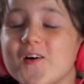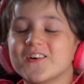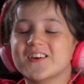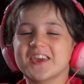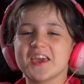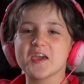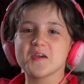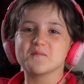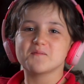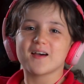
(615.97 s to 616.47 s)

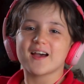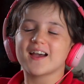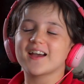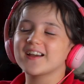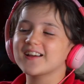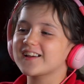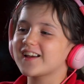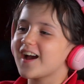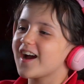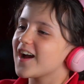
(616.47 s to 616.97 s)
Okay,
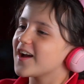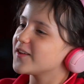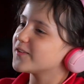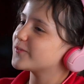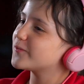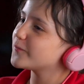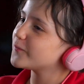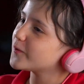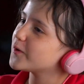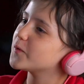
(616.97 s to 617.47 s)

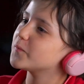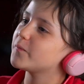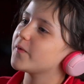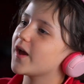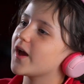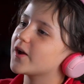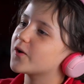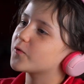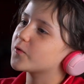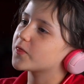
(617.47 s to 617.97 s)
guys, we're
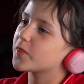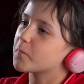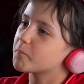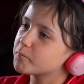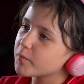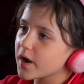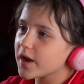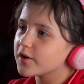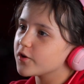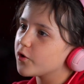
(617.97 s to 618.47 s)
back with a
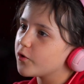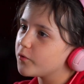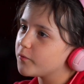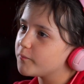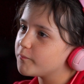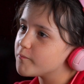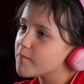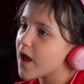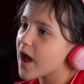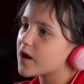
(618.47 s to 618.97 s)

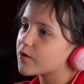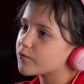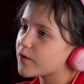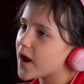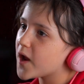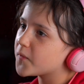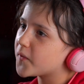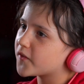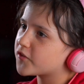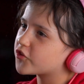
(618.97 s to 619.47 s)
brand new
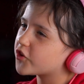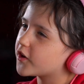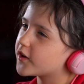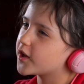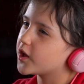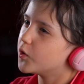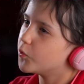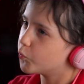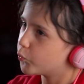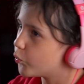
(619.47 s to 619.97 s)
round that's
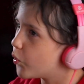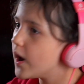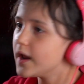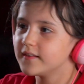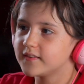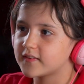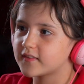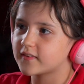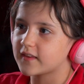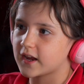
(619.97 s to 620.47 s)
starting in
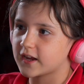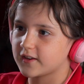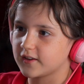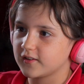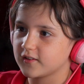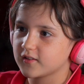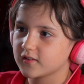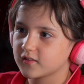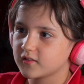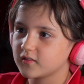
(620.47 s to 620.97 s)
one
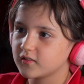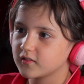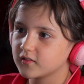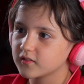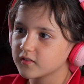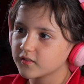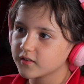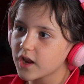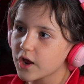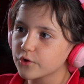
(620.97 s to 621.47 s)
second.
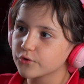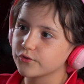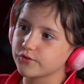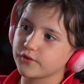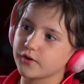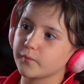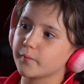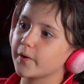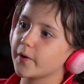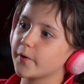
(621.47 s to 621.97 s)
Now
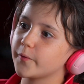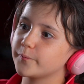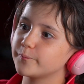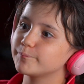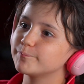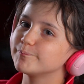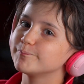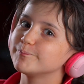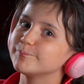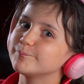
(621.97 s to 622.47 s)
zero.
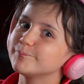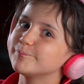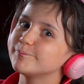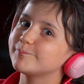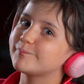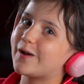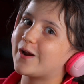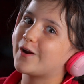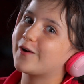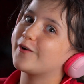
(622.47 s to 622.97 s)

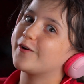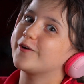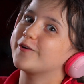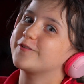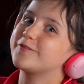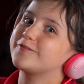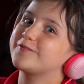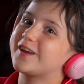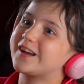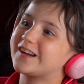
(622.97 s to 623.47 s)

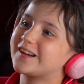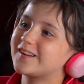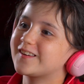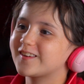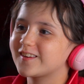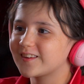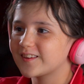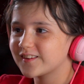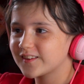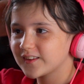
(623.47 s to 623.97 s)
Perfect.